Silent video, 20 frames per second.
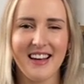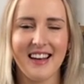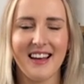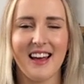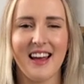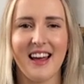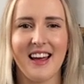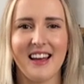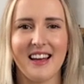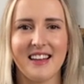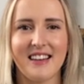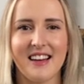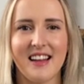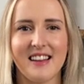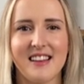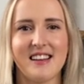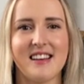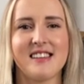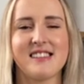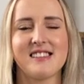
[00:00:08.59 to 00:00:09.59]
and
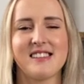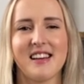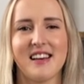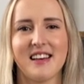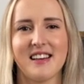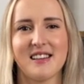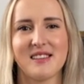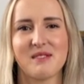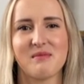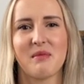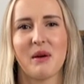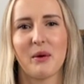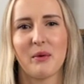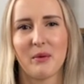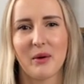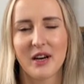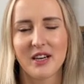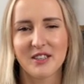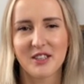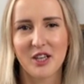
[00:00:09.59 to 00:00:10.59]
this is my
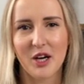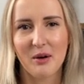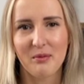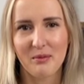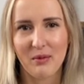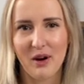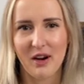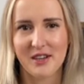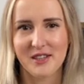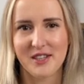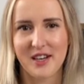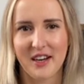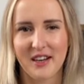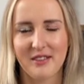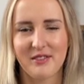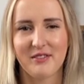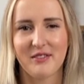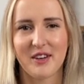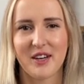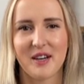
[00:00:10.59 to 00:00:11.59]
workshop project
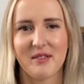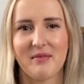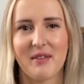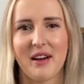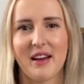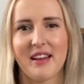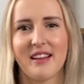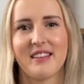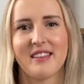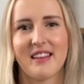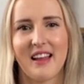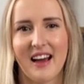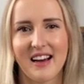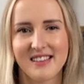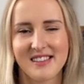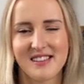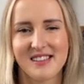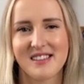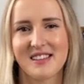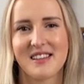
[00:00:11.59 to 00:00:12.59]
for my
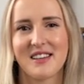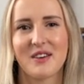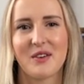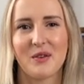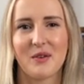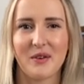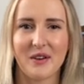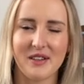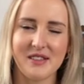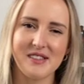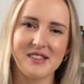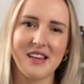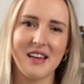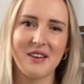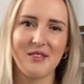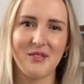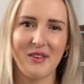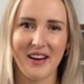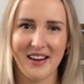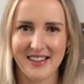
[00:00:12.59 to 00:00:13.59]
last course in
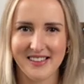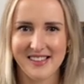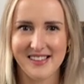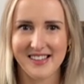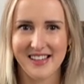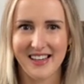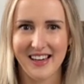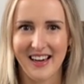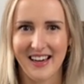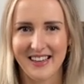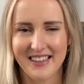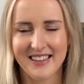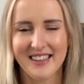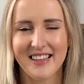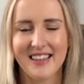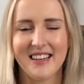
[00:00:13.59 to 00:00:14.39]
YSDN.